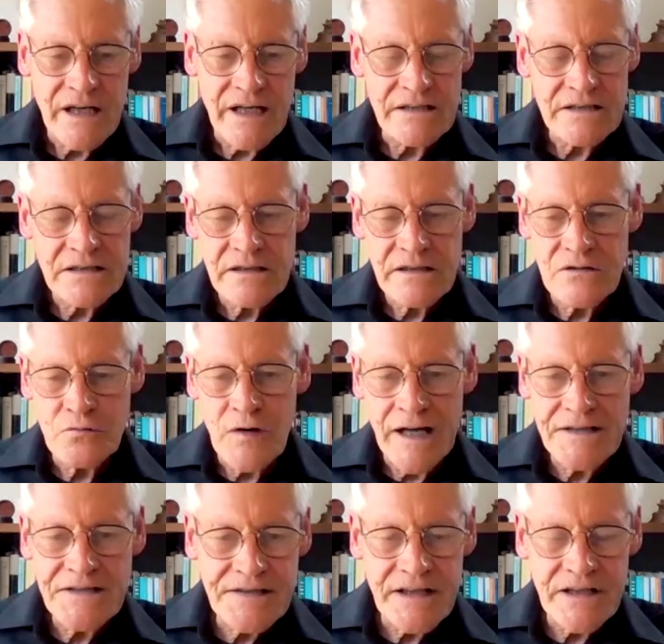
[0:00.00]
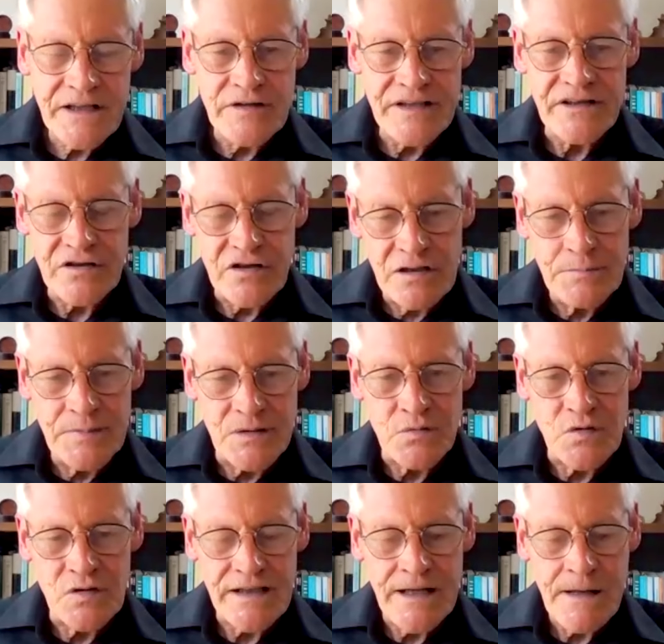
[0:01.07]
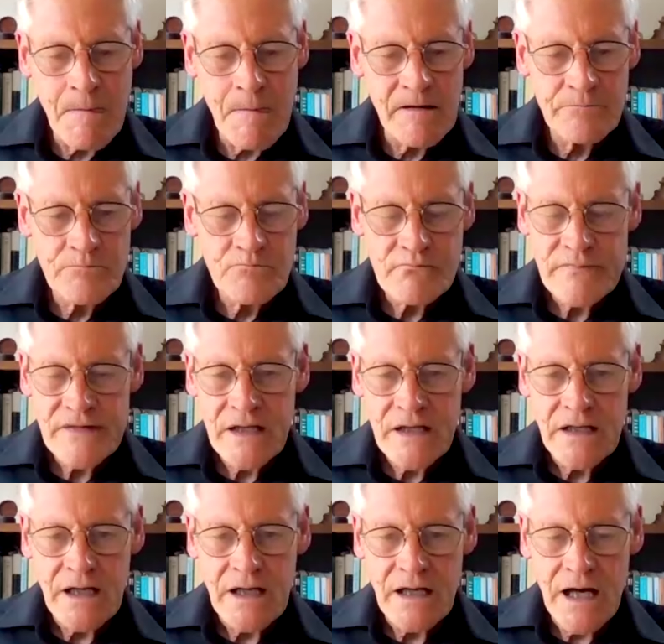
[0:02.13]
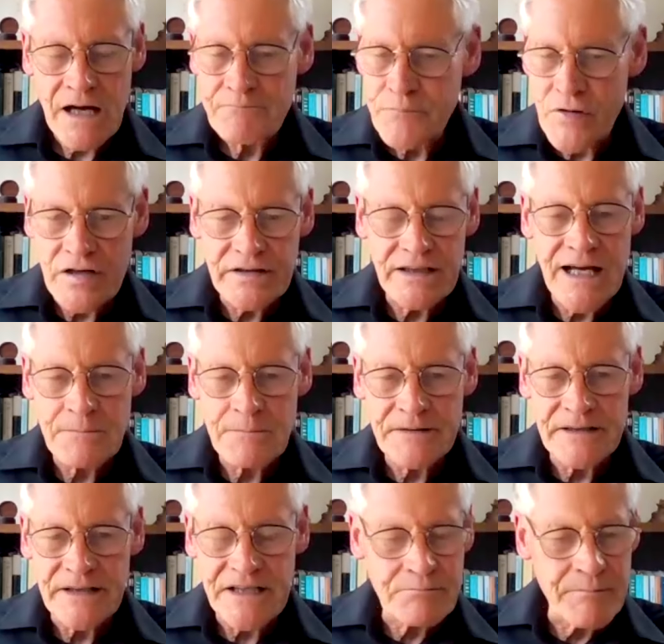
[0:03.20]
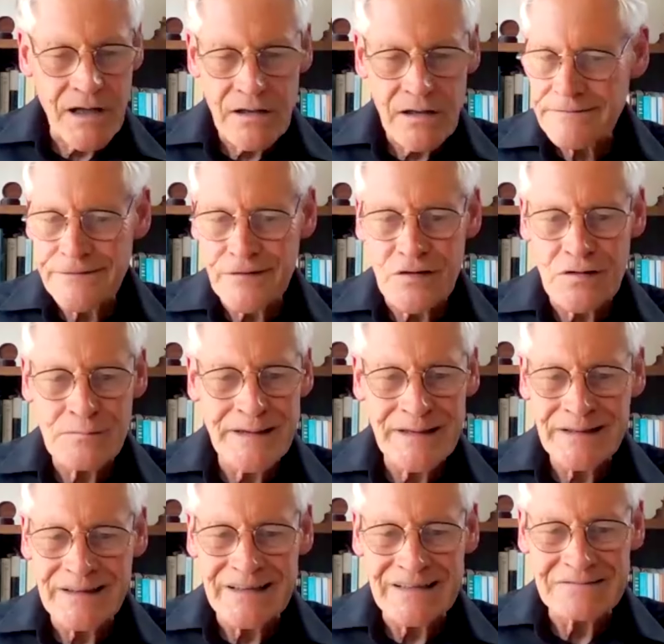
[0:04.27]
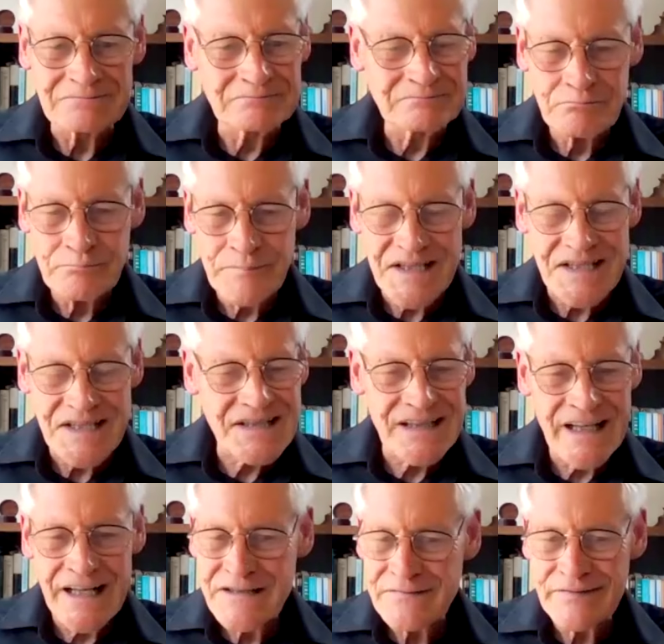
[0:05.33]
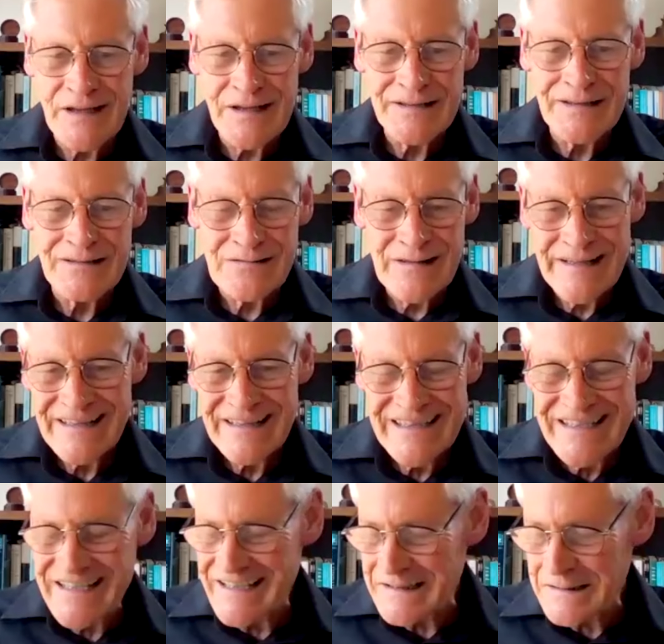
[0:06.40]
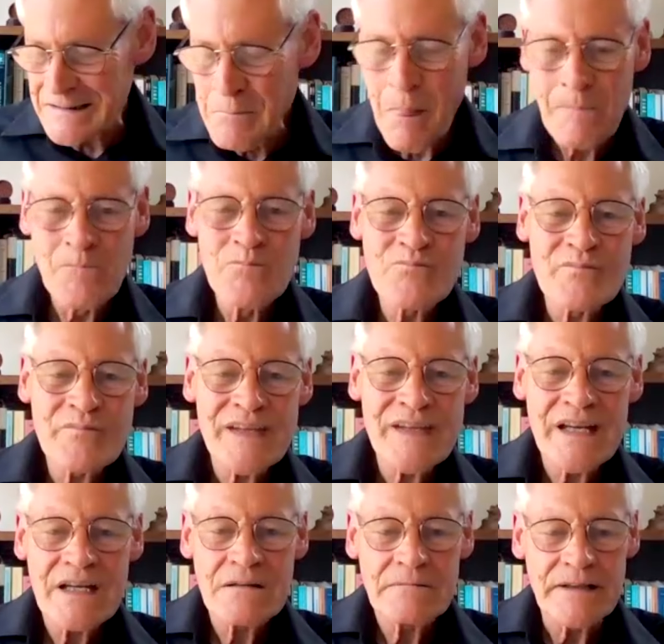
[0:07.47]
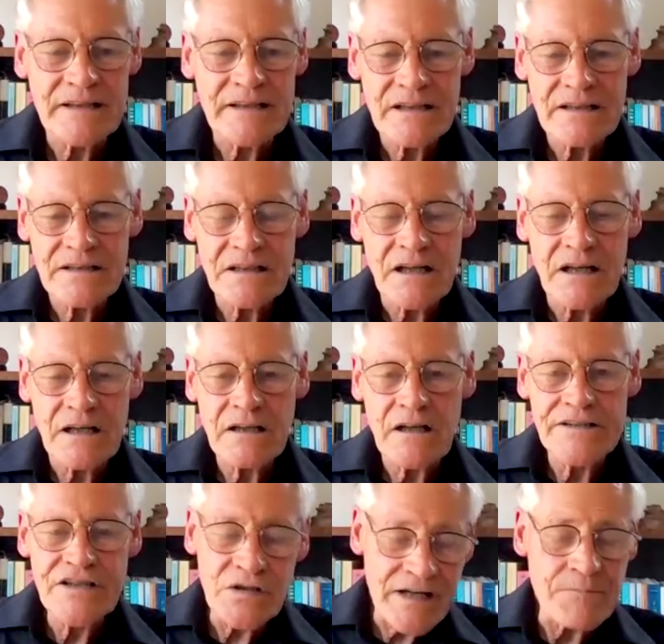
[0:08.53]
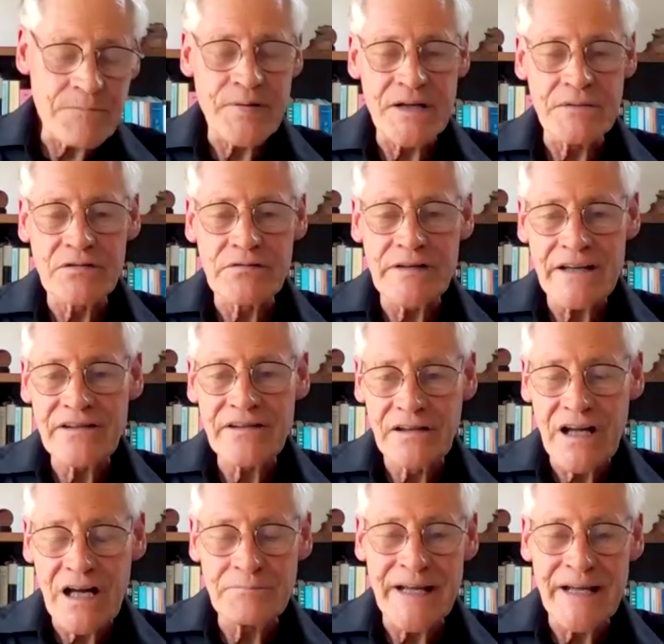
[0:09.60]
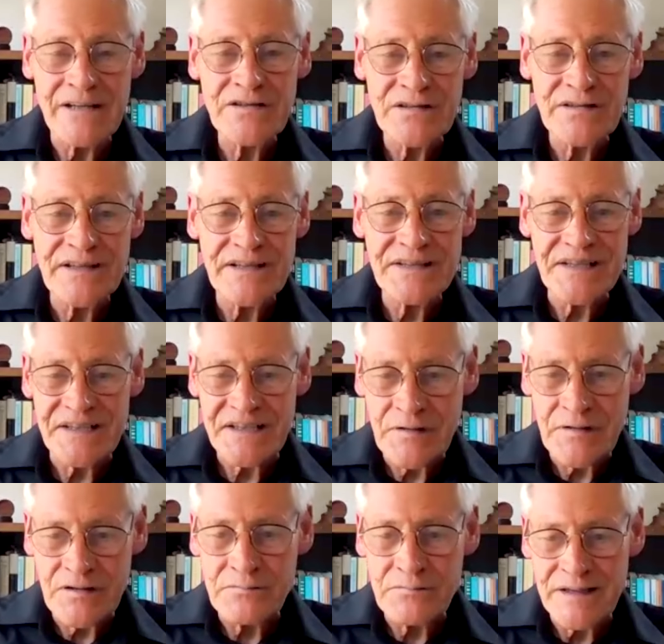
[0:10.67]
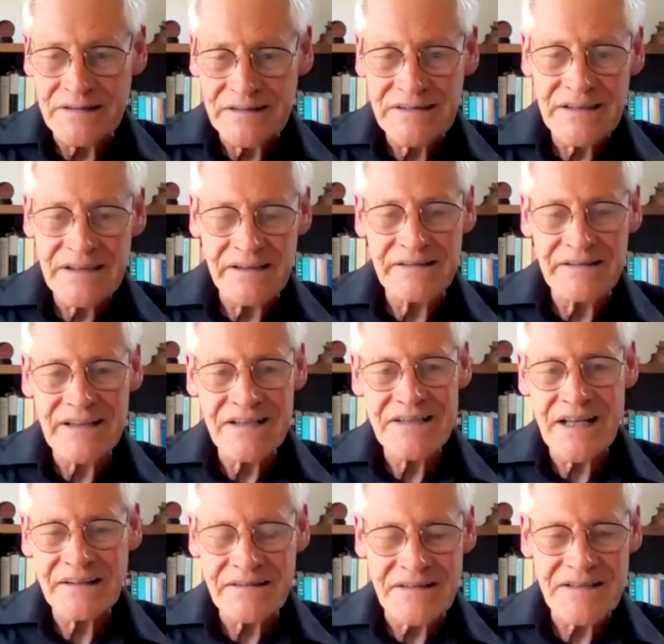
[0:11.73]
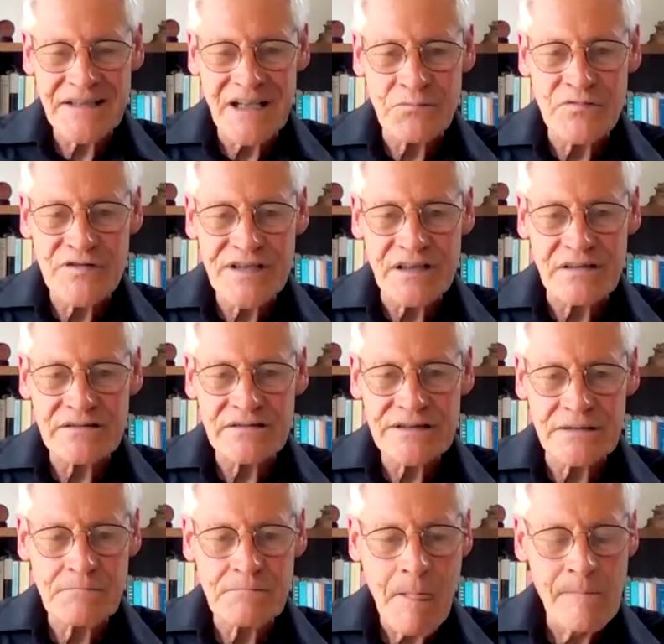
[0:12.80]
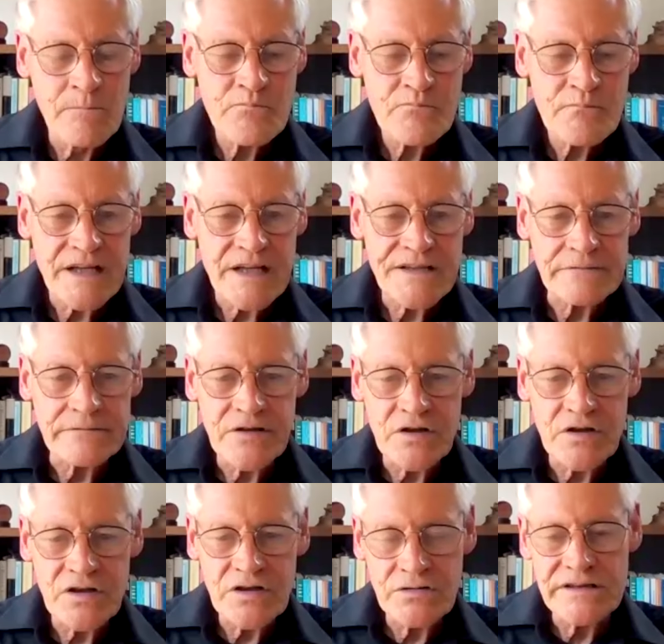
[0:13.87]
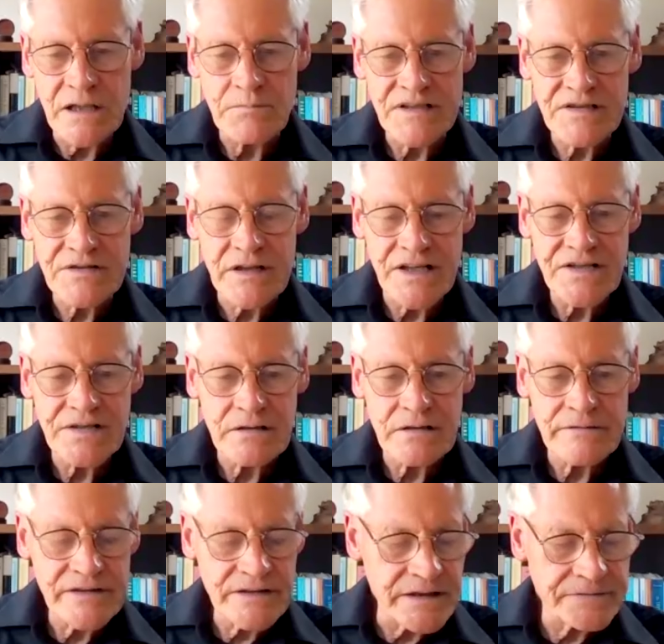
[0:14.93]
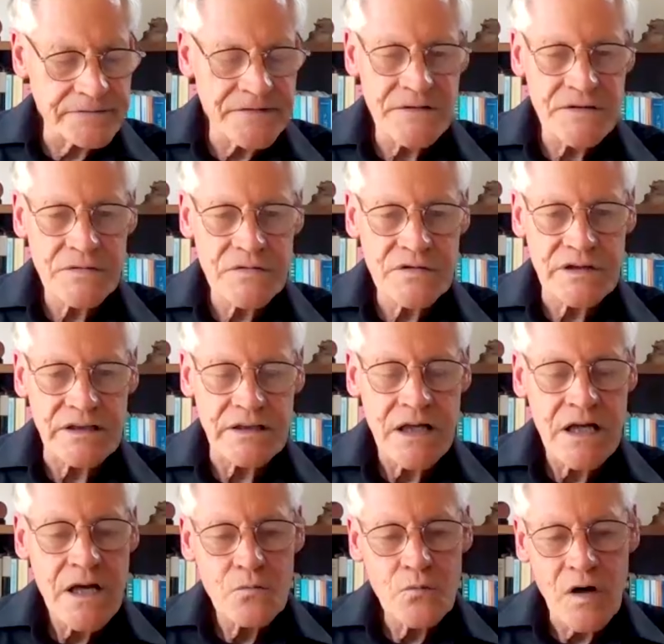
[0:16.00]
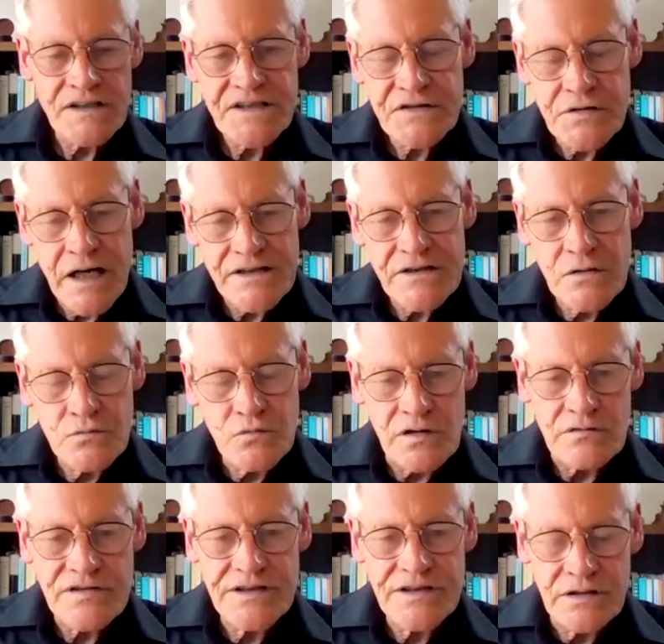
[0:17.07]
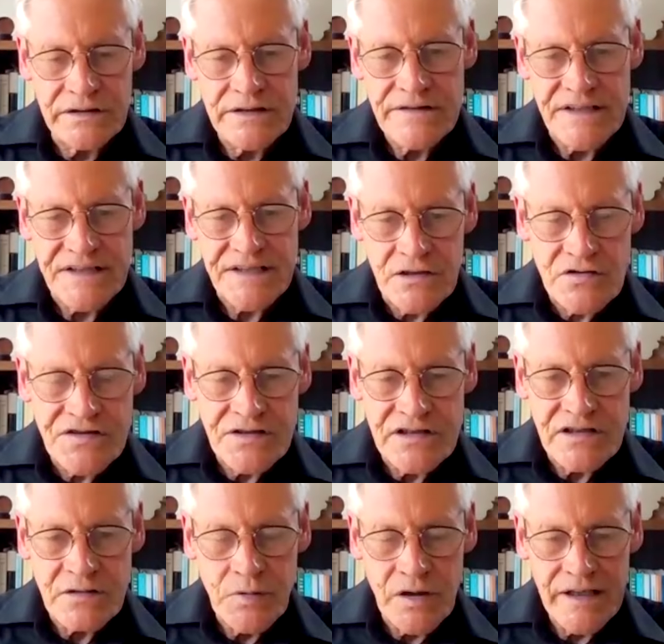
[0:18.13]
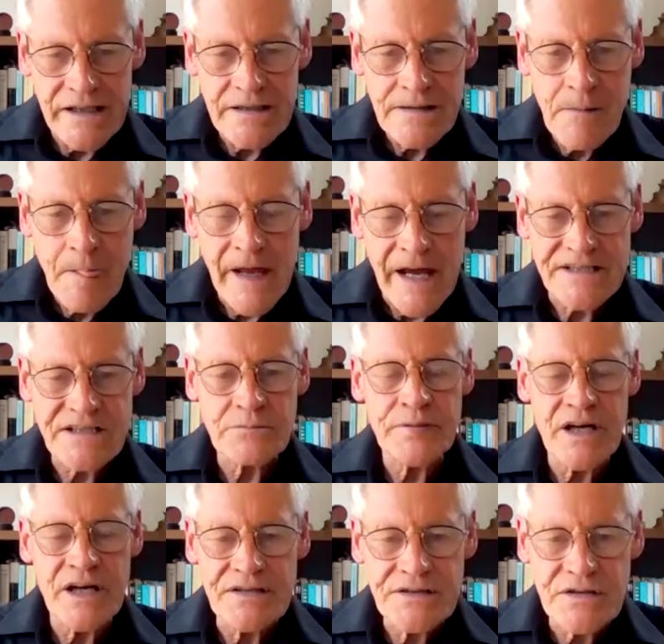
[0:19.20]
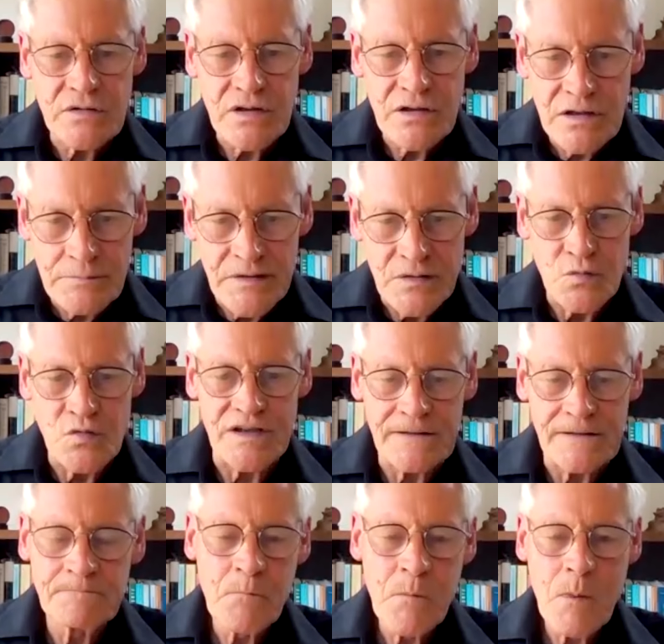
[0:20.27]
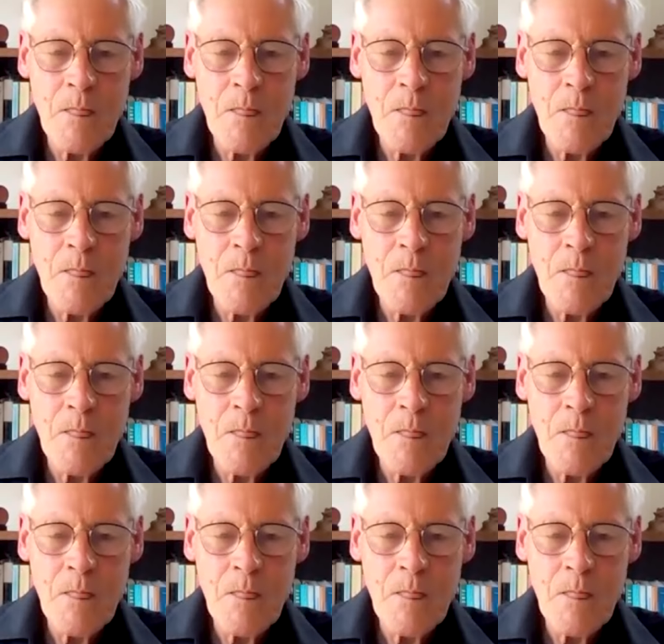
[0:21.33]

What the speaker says: And the ones that are in the urban water are broken up, and there's mold forming and bits of sludge floating around. But I do have people around the globe now doing this experiment and getting exactly the same results. And it's a very good demonstration of the difference between what structured water is doing to the cells in your body as opposed to urban water.